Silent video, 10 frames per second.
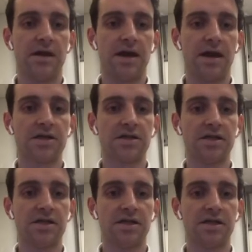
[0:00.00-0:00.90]

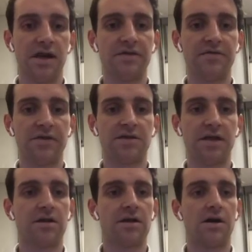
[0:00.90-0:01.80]
actually an
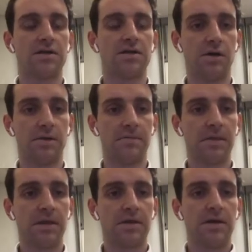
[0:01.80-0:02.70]
undifferentiated
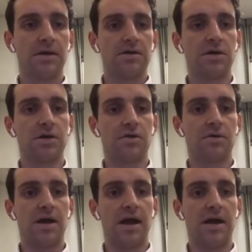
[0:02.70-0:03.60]
carcinoma.
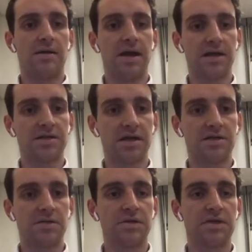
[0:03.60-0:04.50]
So next
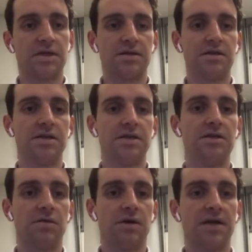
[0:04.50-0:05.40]
test was a
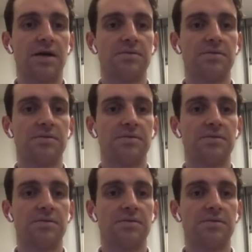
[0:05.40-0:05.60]
CT thorax